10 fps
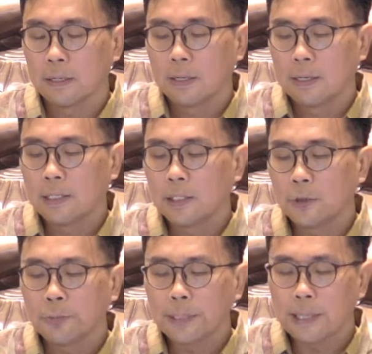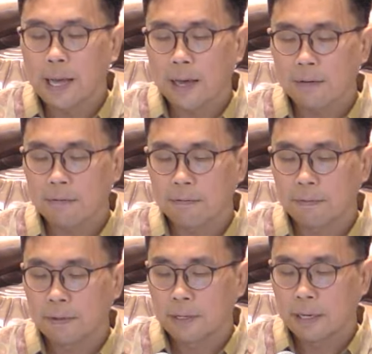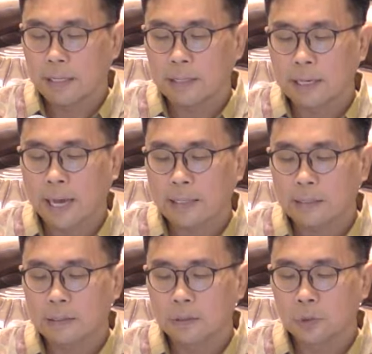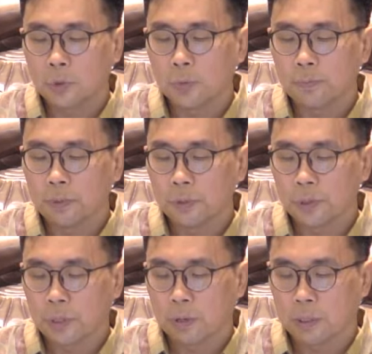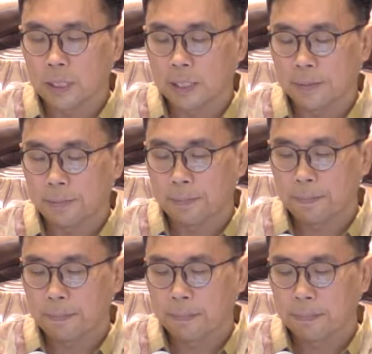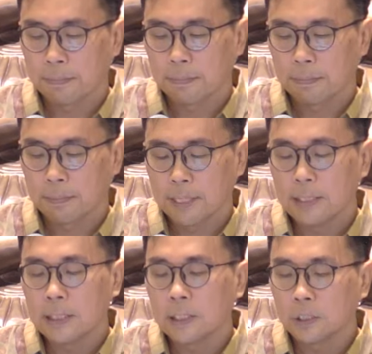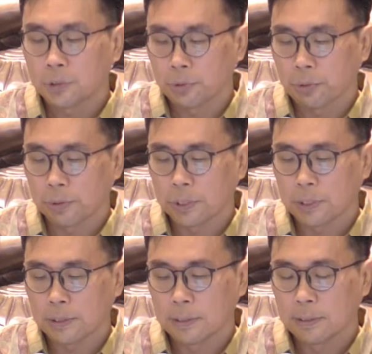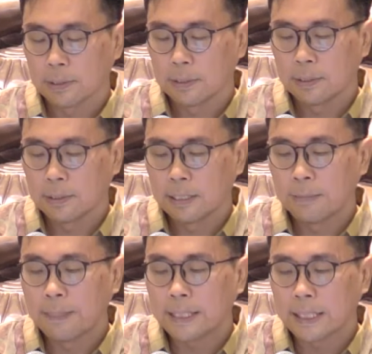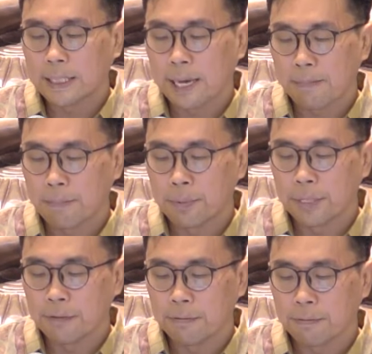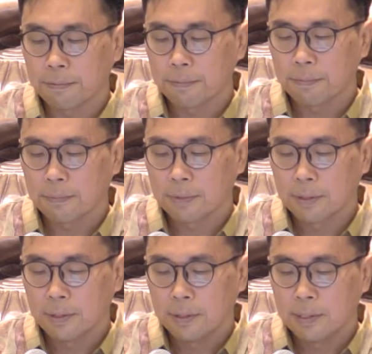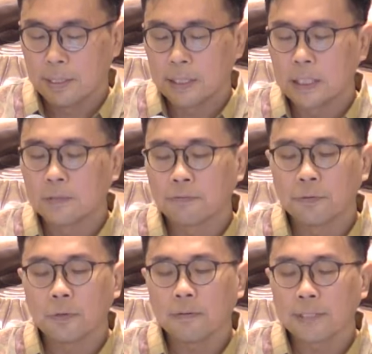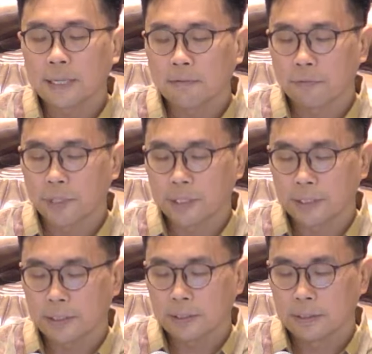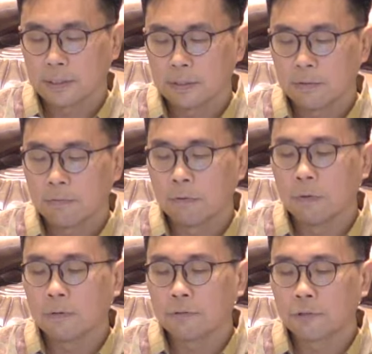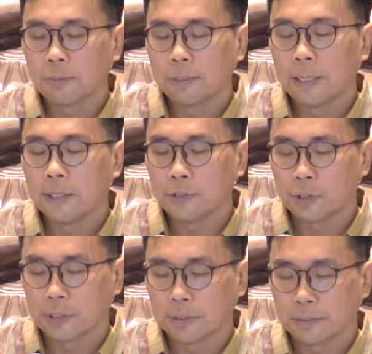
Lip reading: is human life like the cattle doomed to slaughter? It is short, limited and brief. It is full of suffering, full of tribulation.